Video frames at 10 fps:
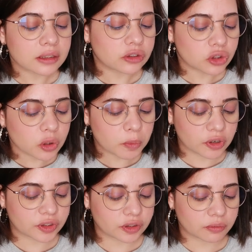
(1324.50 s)
the two
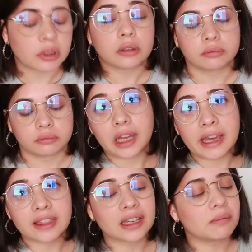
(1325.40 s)
books, well,
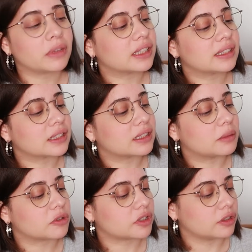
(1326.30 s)
I think I'm like
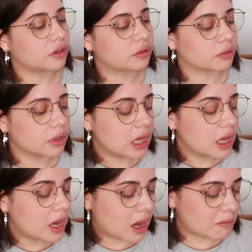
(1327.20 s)
60% through.
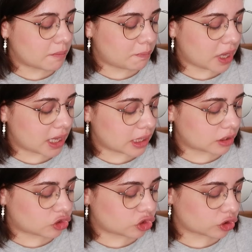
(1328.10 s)
I'm on
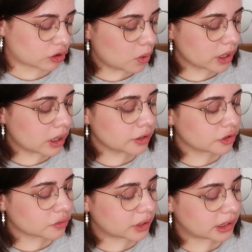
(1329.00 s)
page
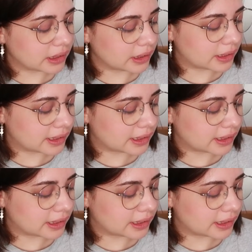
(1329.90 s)
170